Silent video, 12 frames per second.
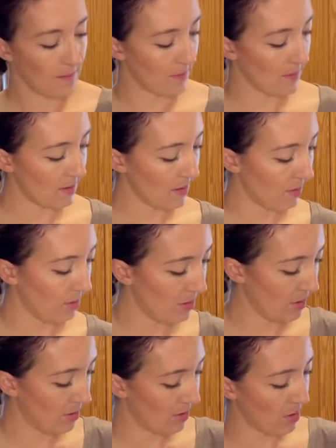So the
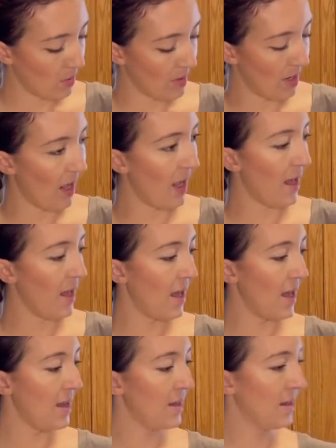burner's going high.